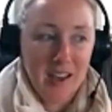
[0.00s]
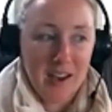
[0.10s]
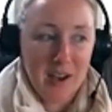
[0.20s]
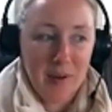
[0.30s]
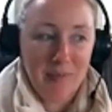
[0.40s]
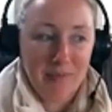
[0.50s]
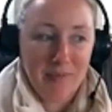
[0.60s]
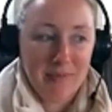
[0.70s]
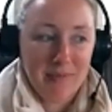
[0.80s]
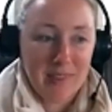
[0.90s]

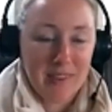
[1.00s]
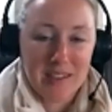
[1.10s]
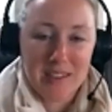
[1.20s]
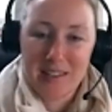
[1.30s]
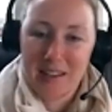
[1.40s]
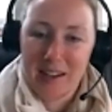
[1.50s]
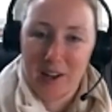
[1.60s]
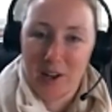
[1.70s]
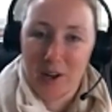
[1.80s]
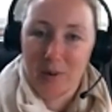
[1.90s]
Like, it's just not
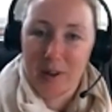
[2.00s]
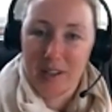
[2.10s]
going to go well.